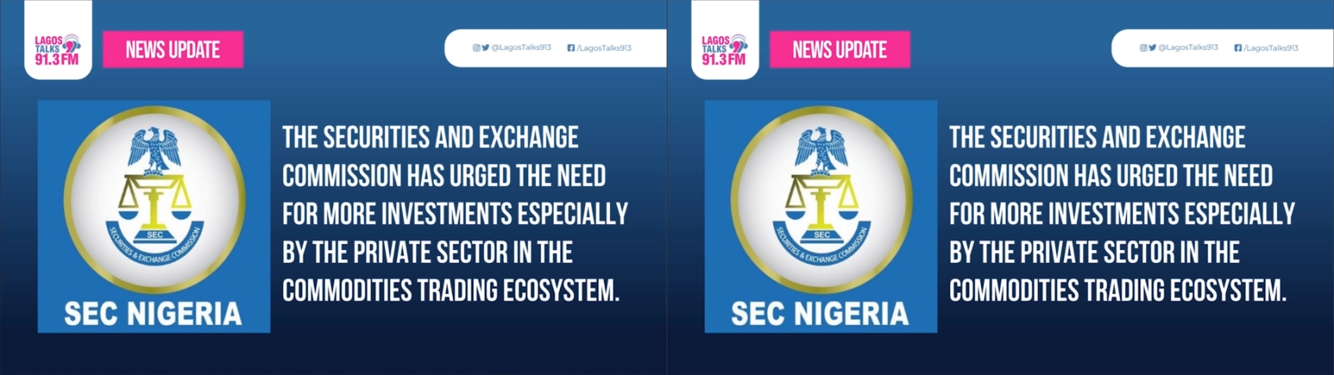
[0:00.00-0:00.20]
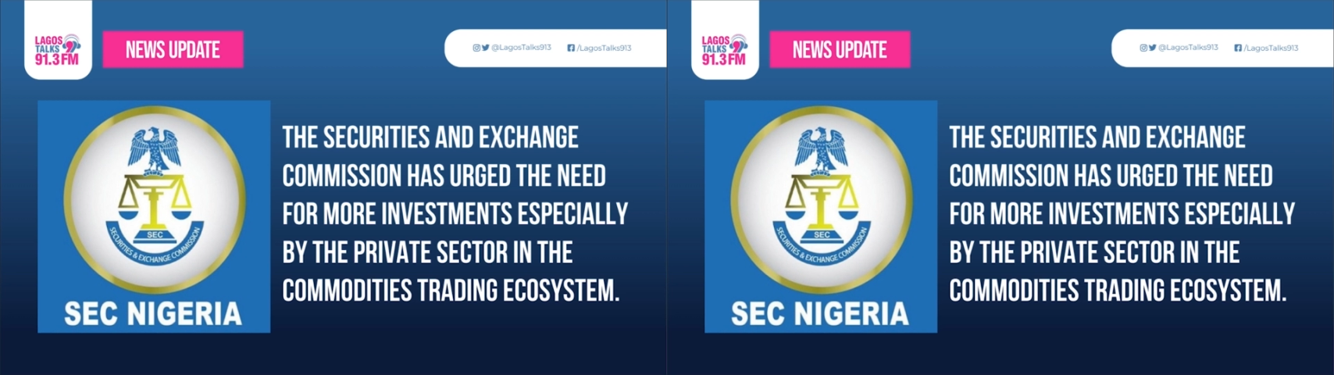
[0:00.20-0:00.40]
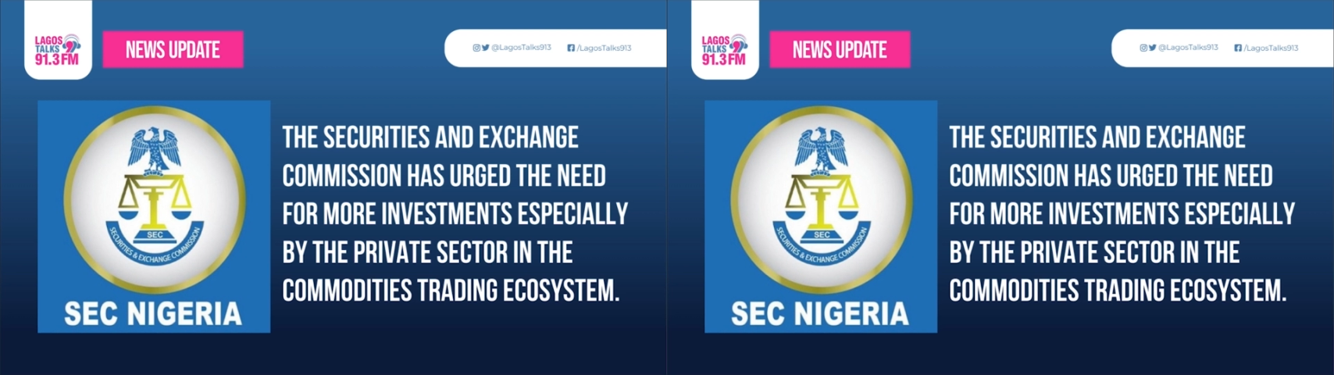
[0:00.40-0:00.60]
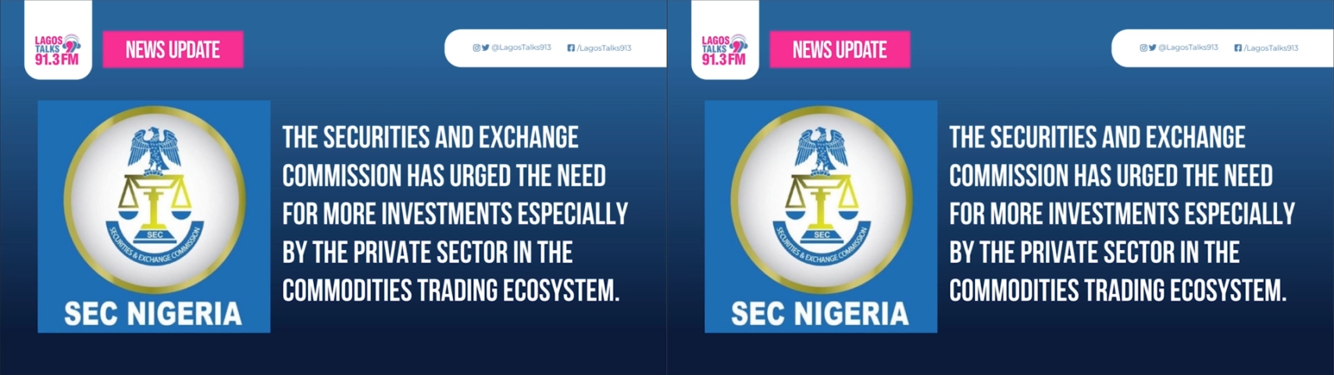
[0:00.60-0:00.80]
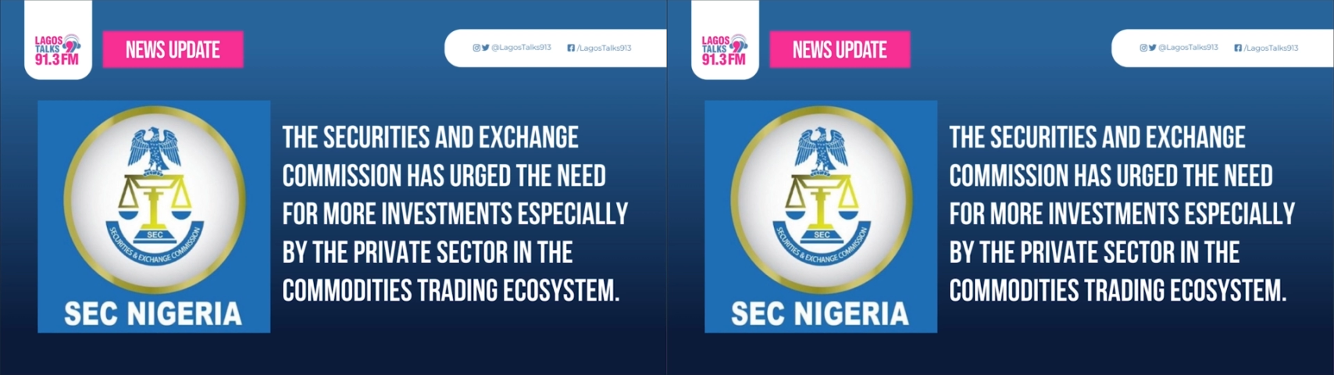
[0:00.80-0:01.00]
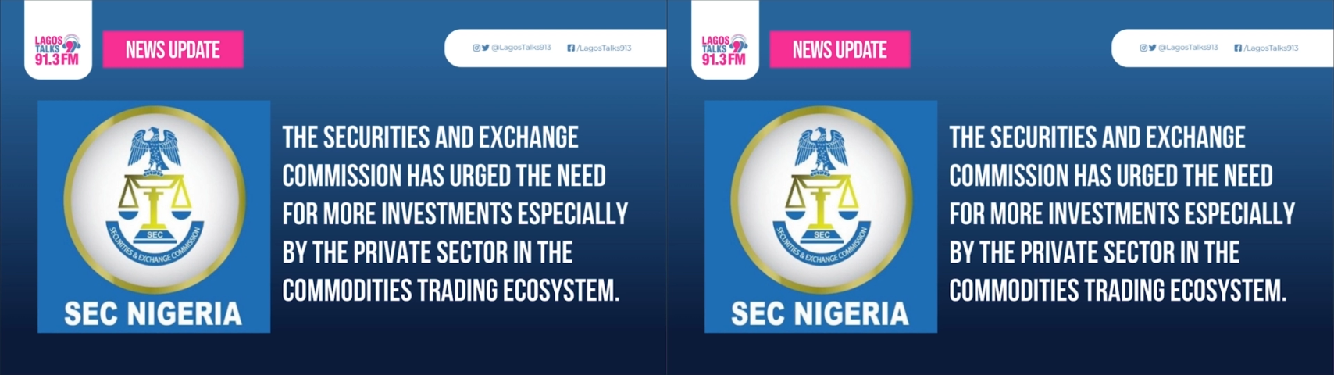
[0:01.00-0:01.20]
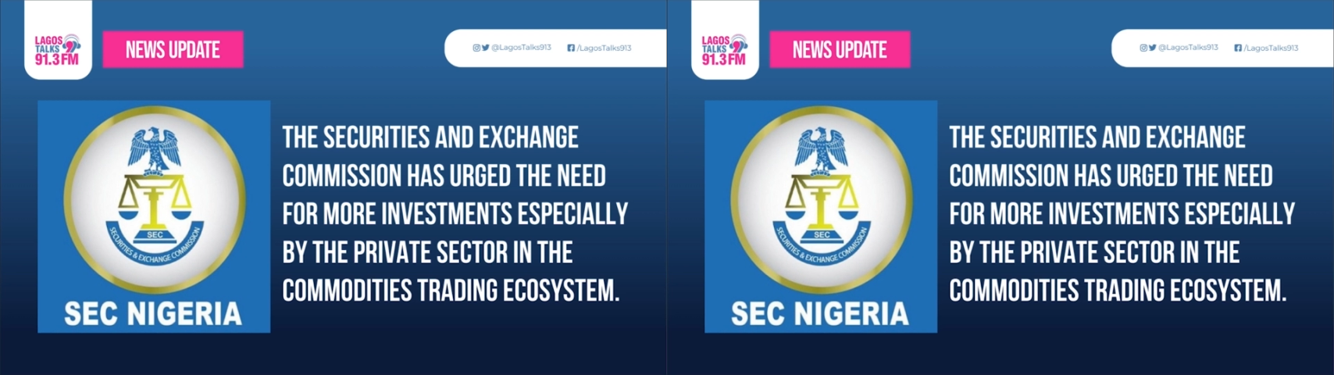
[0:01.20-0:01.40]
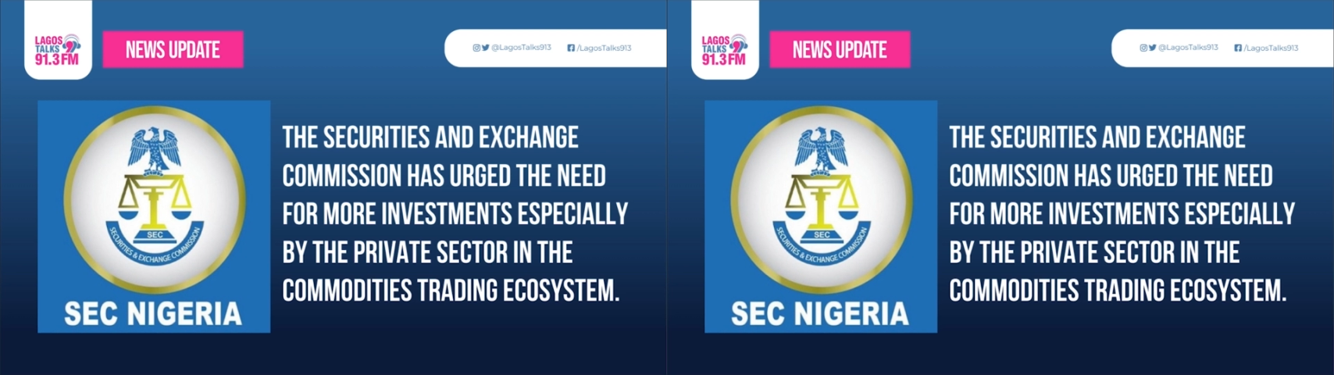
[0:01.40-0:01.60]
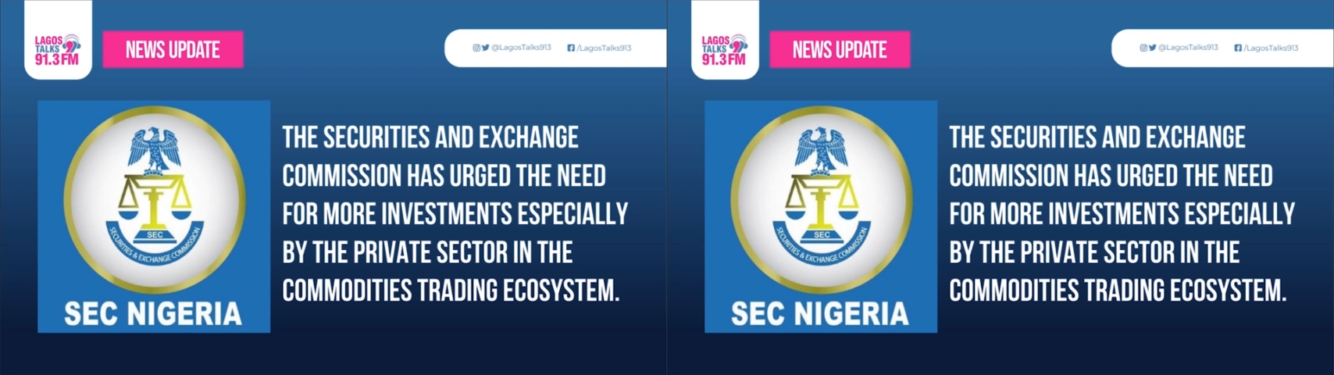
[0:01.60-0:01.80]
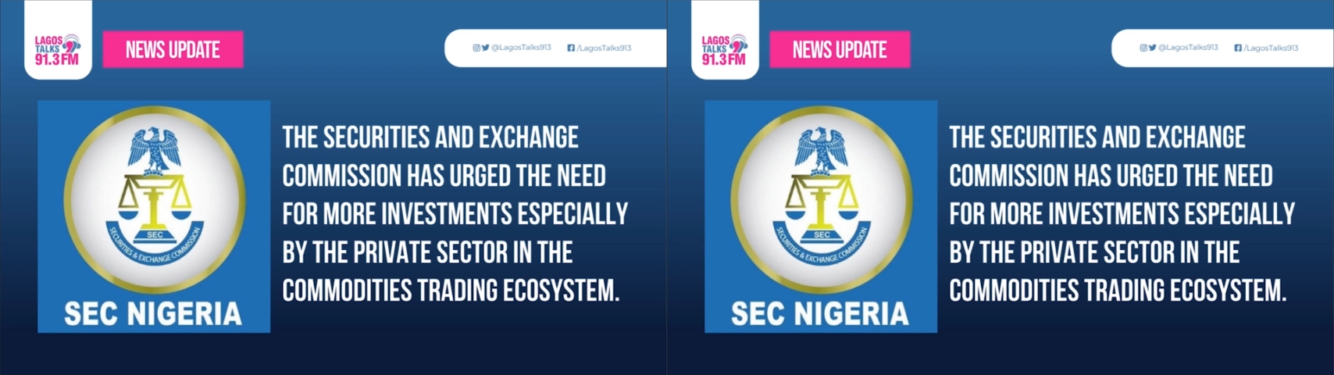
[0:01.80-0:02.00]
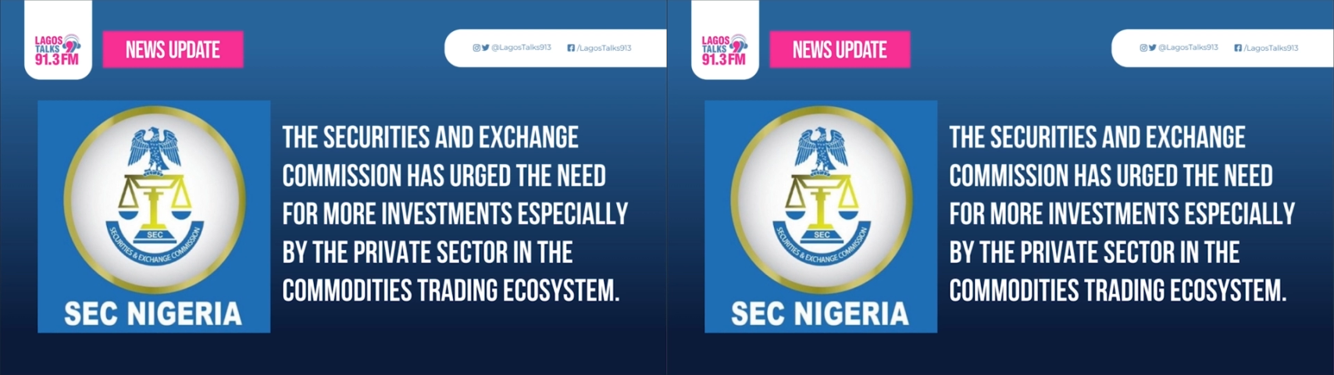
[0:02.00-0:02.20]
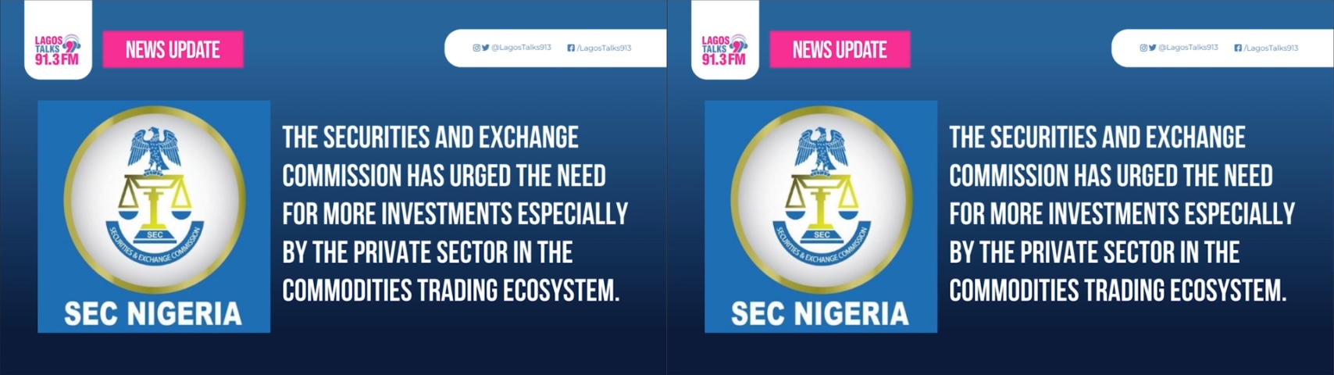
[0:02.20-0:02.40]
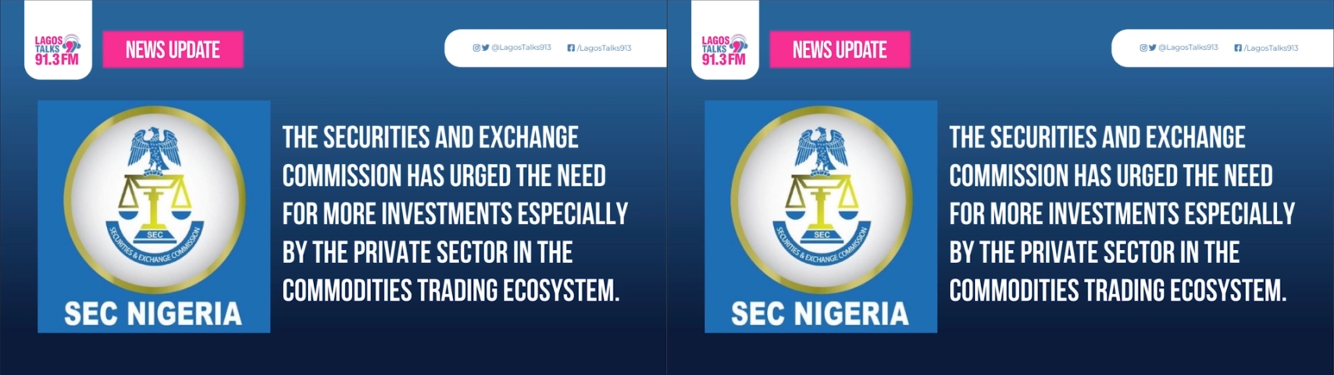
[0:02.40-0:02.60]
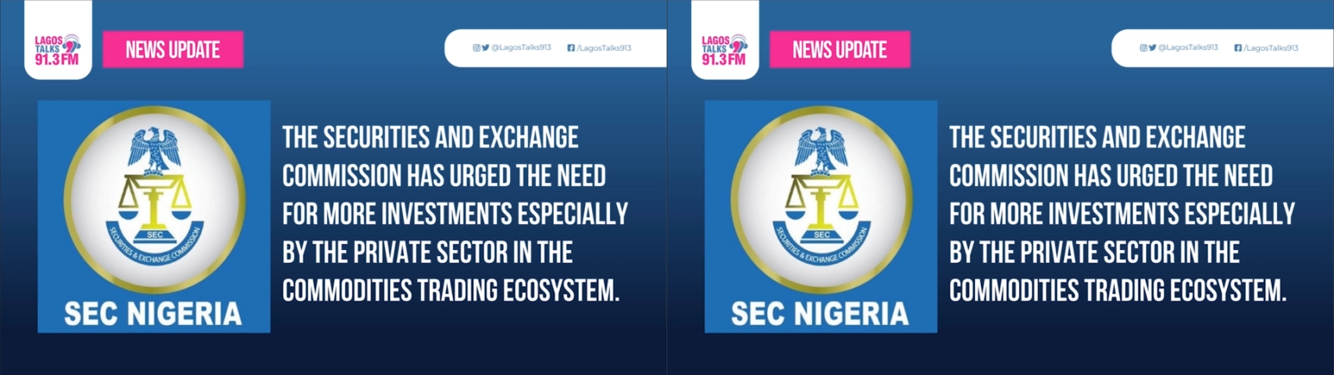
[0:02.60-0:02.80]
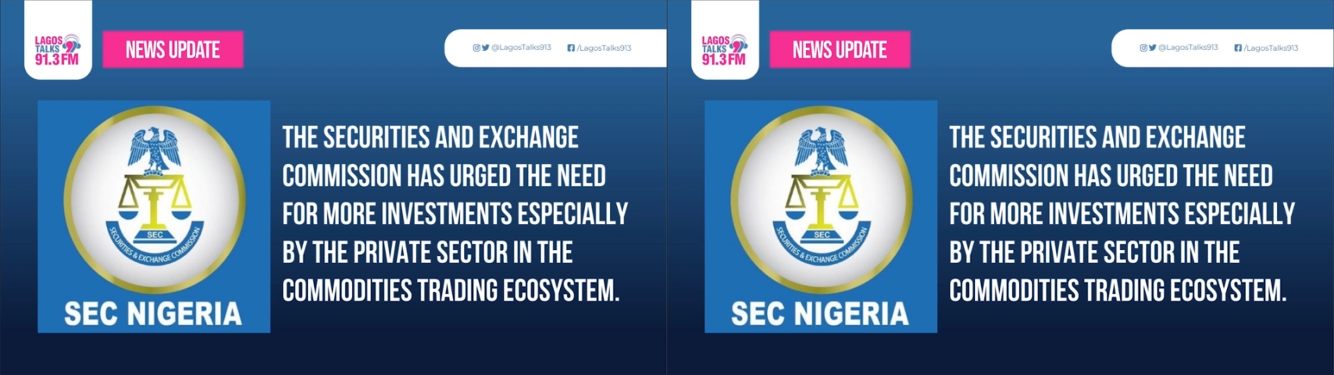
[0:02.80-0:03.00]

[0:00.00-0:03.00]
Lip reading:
(no speaker visible)